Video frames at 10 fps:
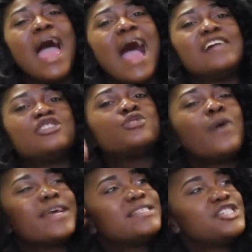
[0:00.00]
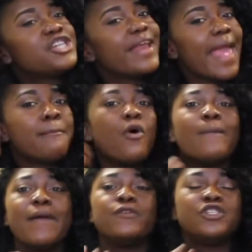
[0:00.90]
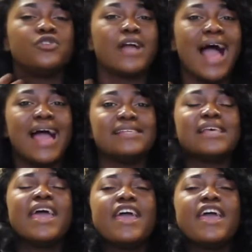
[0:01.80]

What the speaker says: I just wanted to share that moment with you guys.